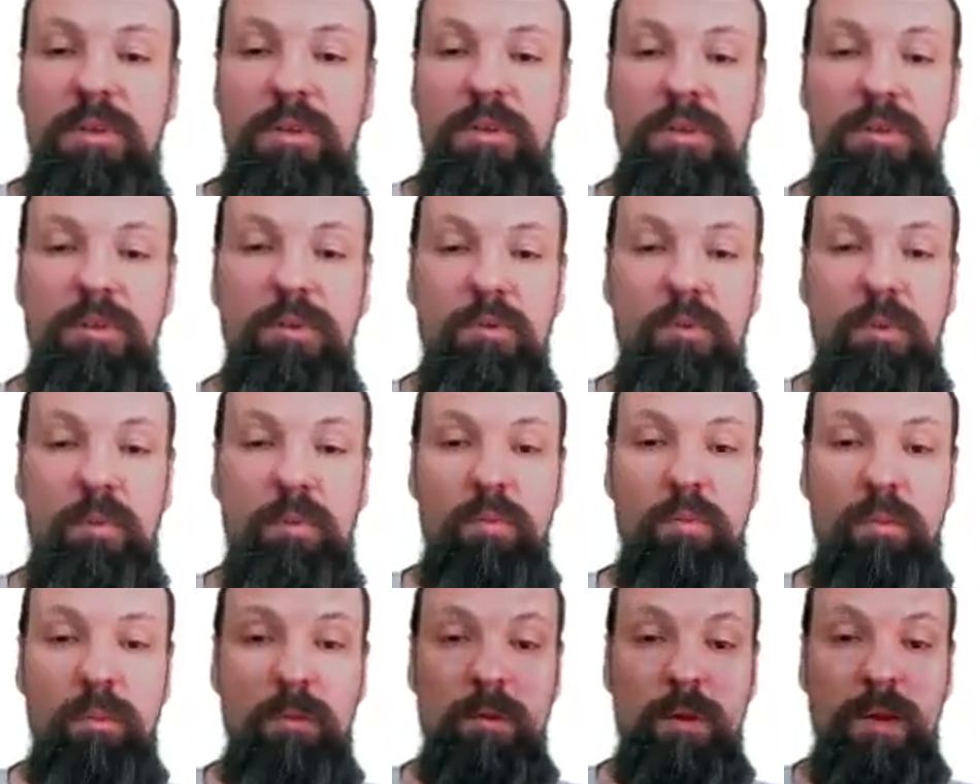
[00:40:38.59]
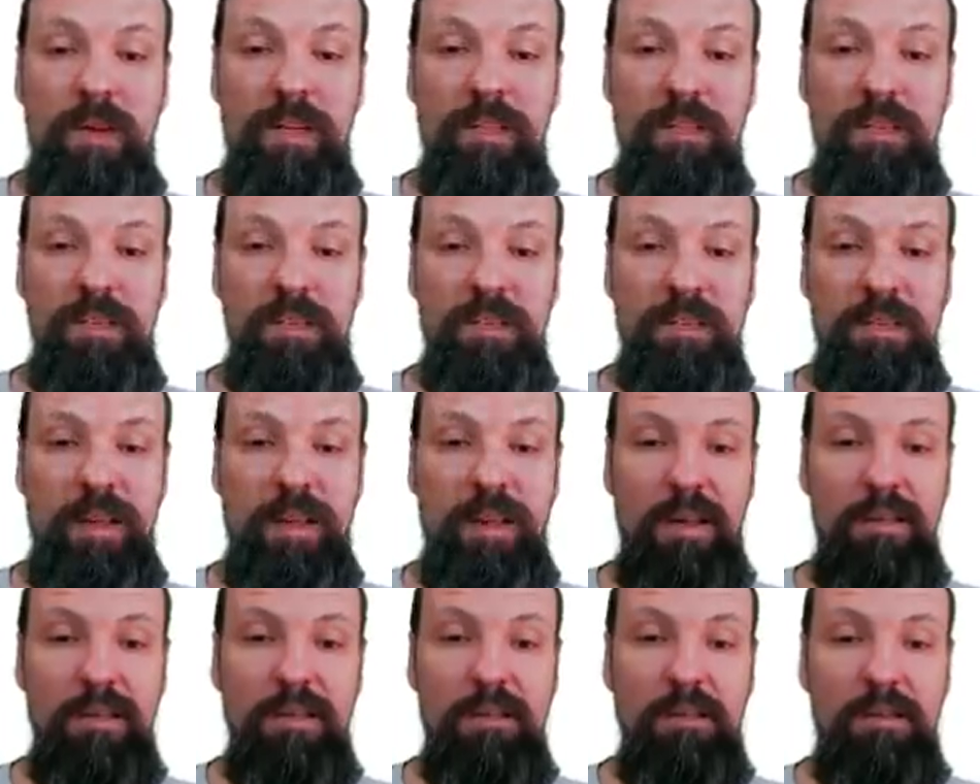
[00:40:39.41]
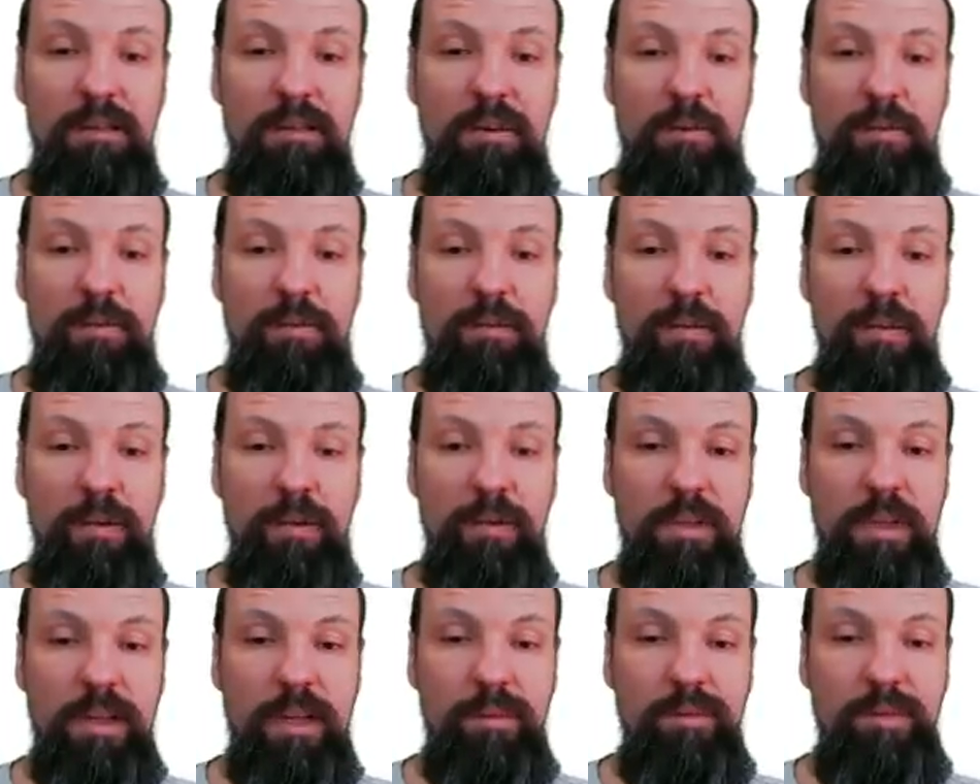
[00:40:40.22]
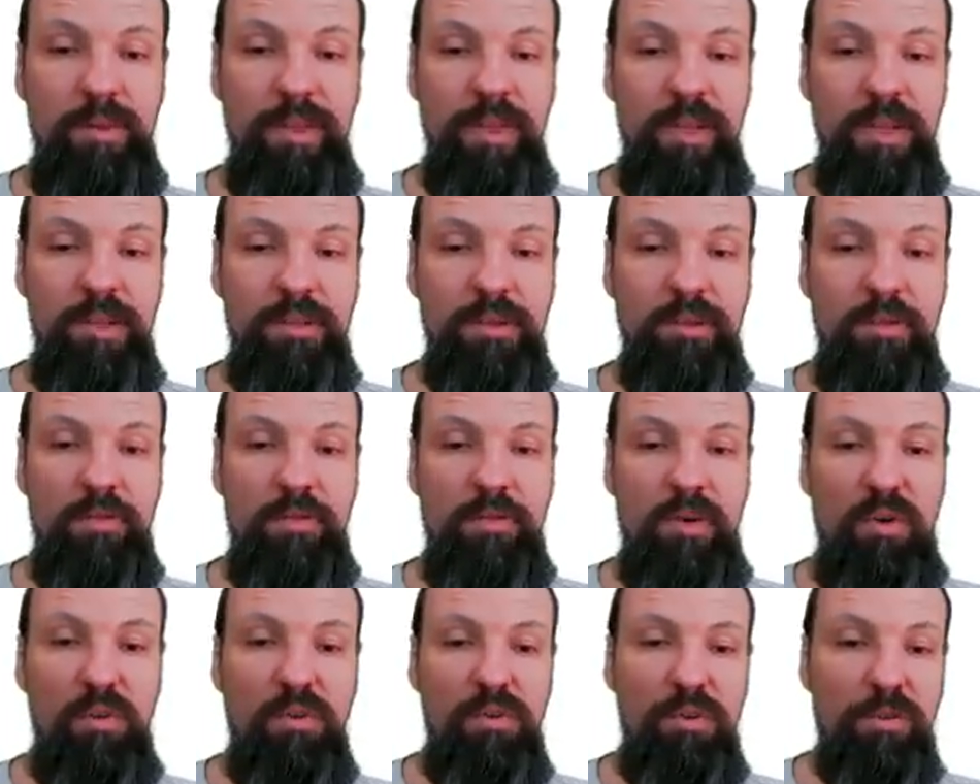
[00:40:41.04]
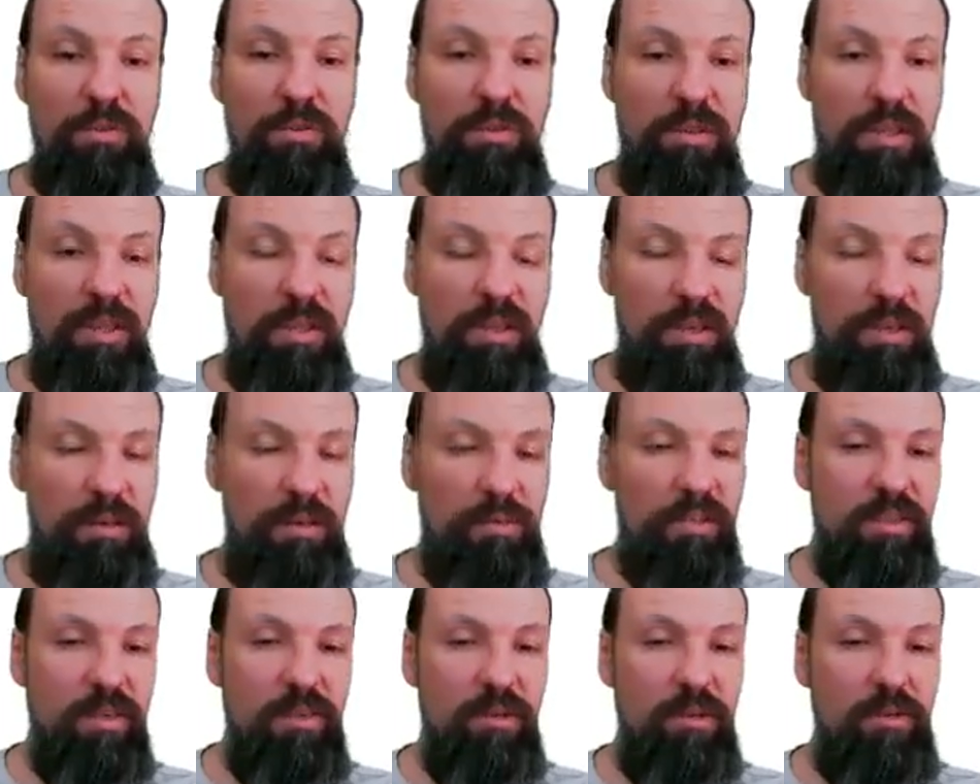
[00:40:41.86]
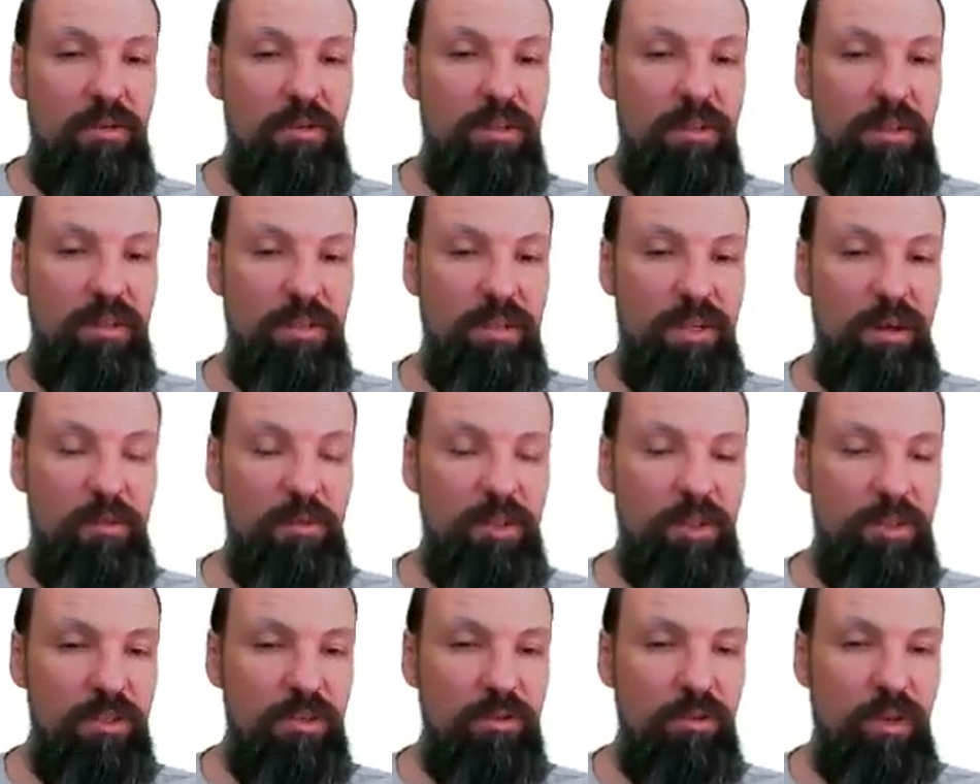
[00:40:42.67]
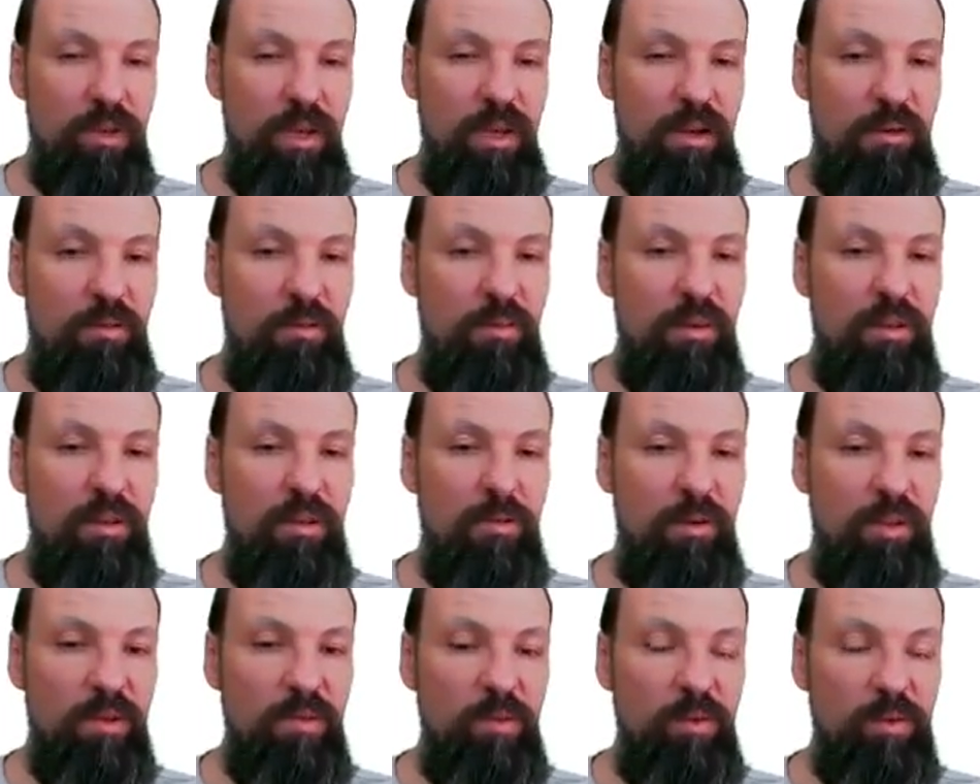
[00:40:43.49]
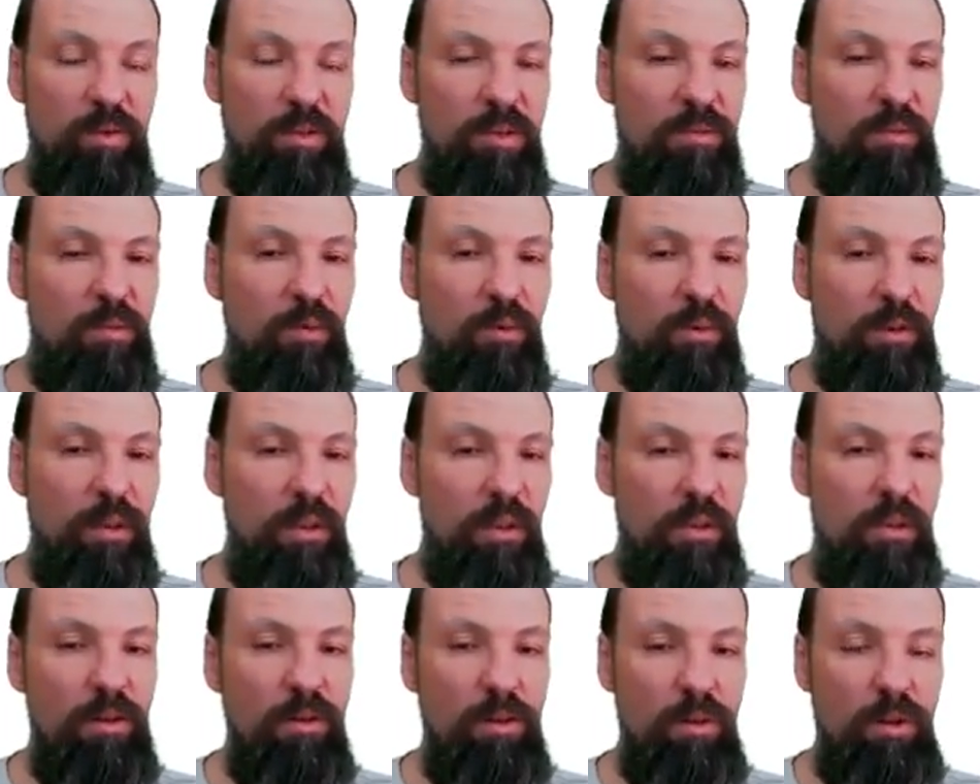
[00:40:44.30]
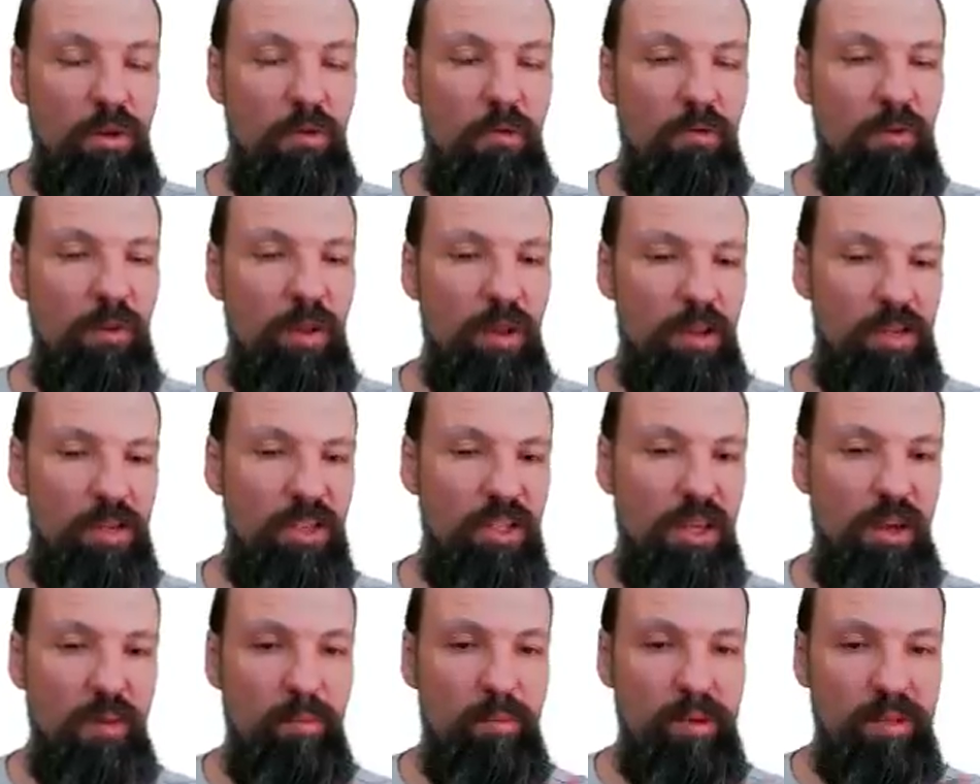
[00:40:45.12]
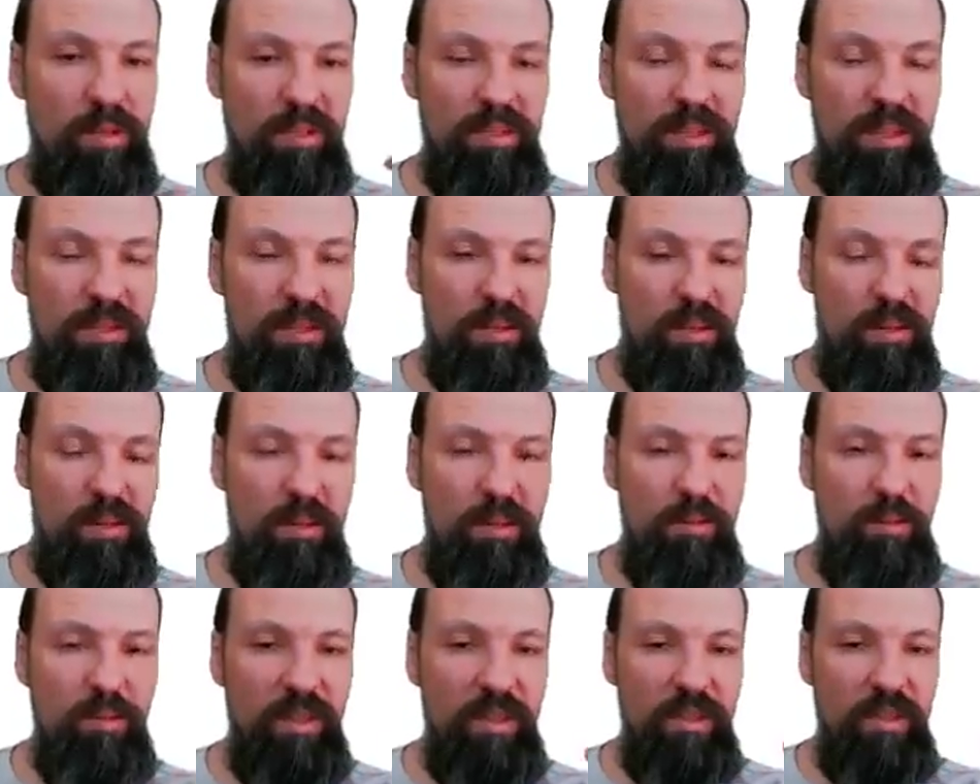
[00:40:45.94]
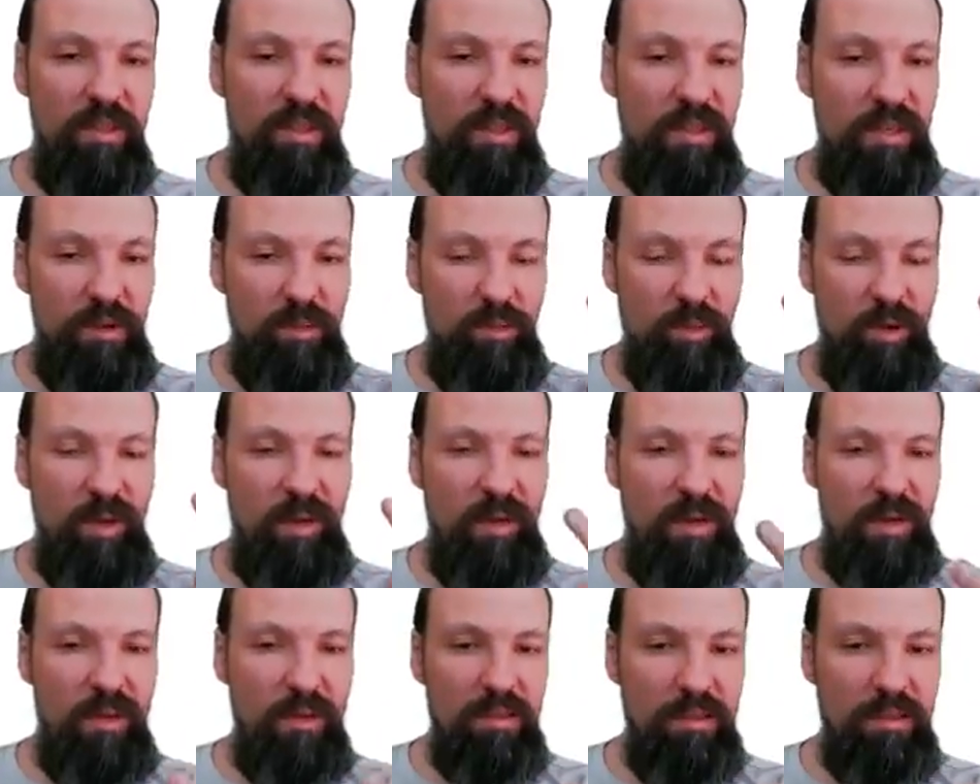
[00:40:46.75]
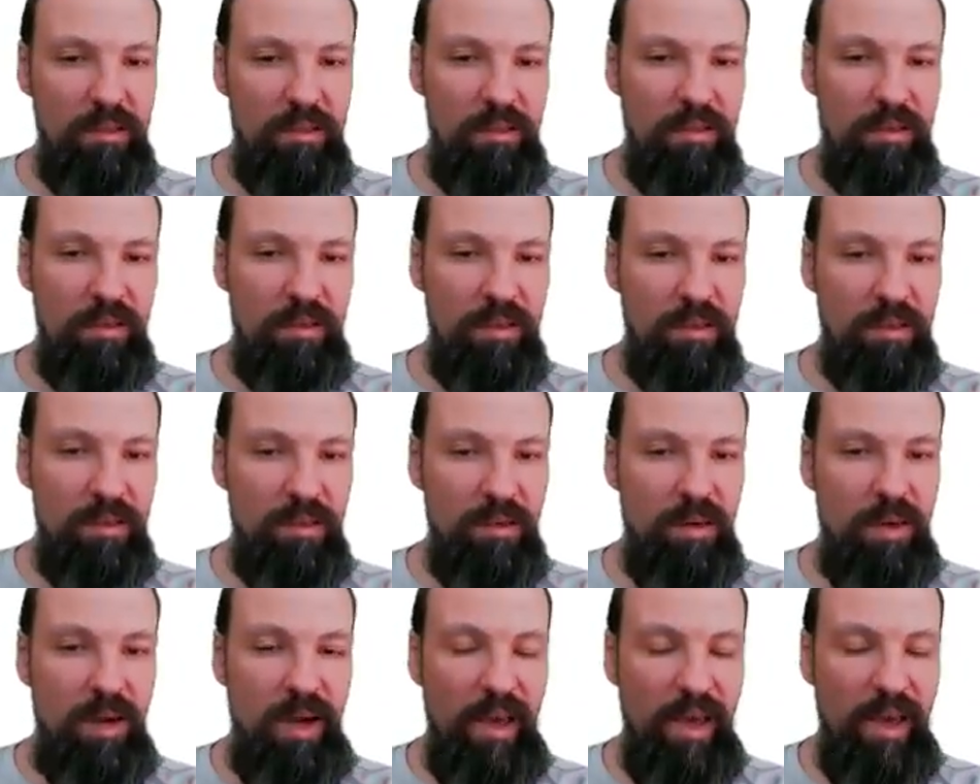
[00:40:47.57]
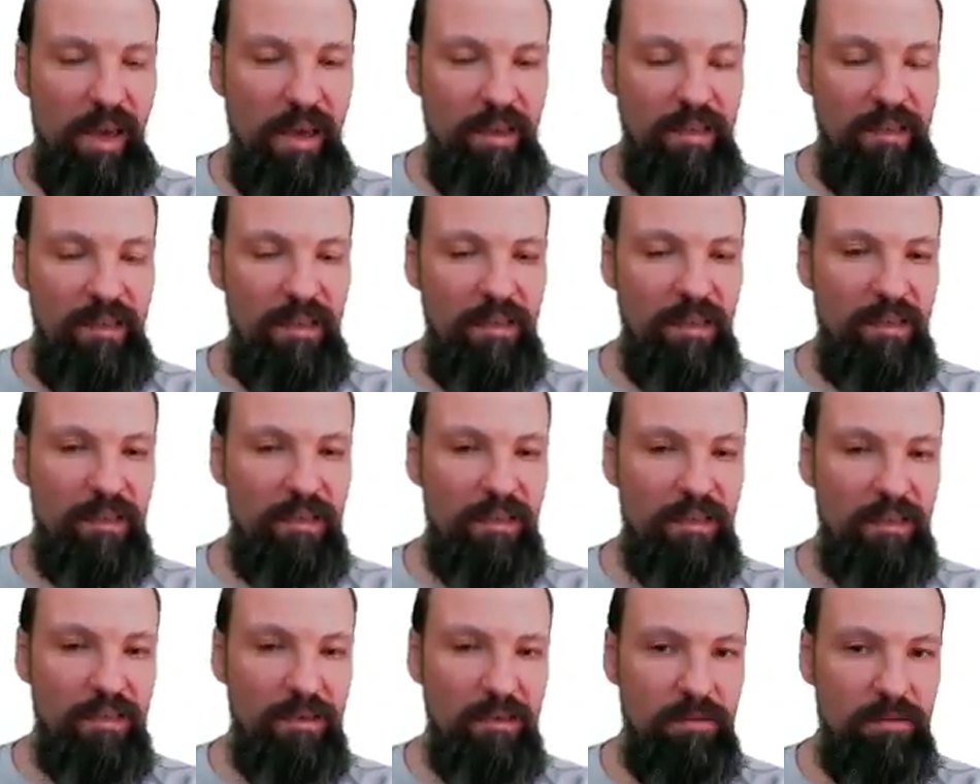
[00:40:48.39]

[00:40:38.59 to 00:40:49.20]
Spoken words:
So as a result of the combination of all those theorems and those assumptions together, but most importantly, law of large numbers, central limit theorem, and IIDness